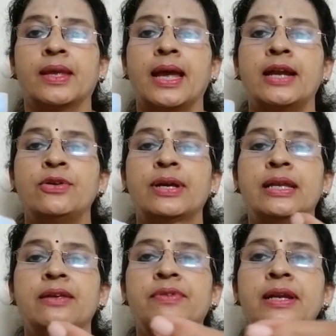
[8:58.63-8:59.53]
And you
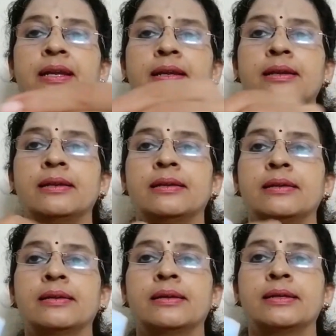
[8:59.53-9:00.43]
can even
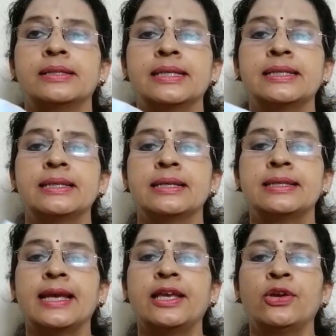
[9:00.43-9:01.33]
just
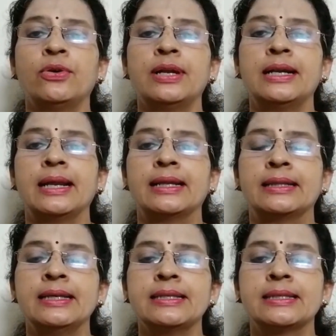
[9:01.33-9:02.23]
secure it
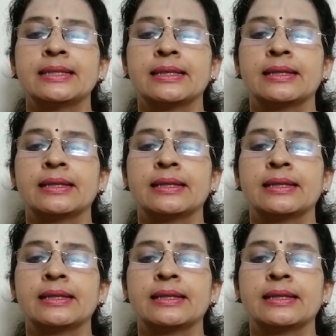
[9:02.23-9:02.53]
like this